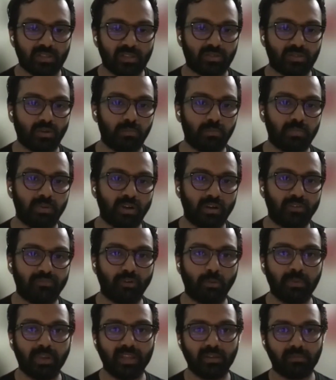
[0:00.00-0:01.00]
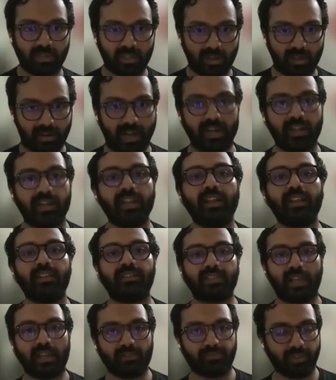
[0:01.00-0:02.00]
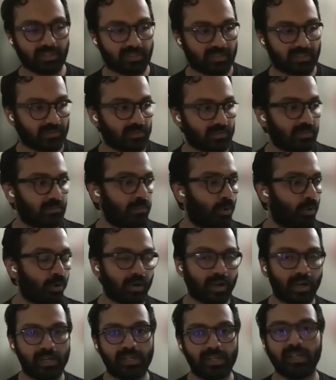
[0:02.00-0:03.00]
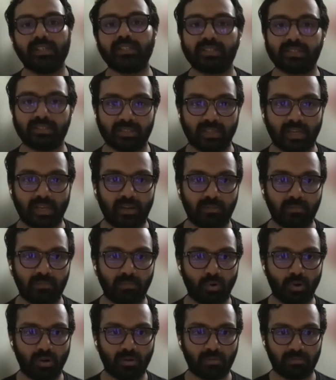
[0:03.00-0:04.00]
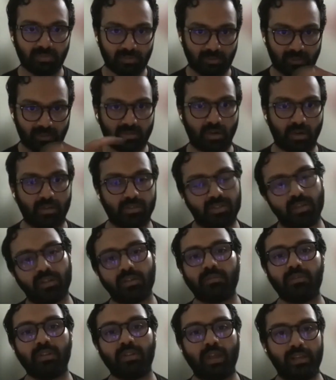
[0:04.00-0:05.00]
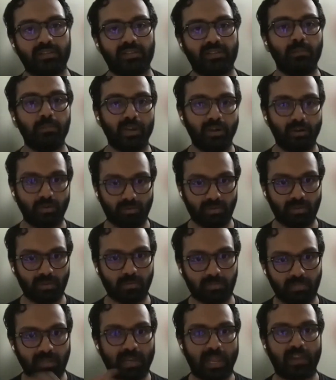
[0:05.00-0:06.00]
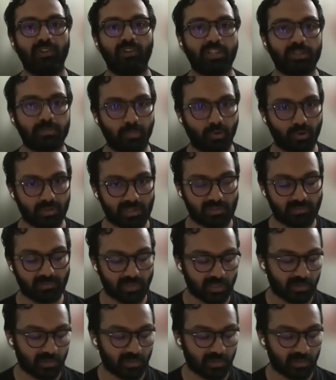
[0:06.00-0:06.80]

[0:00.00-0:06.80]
So for me, the writing itself is more ideas and more the structure as compared to the language portion of